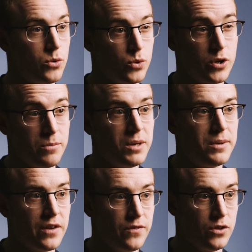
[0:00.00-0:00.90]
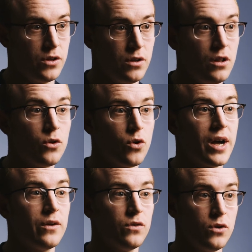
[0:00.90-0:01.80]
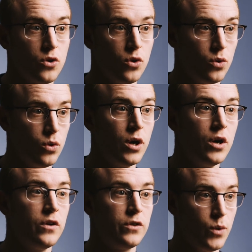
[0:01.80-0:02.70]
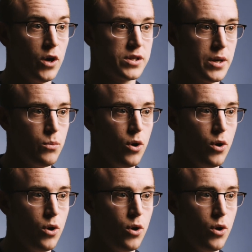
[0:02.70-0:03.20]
but also maybe giving the local council a call to ask them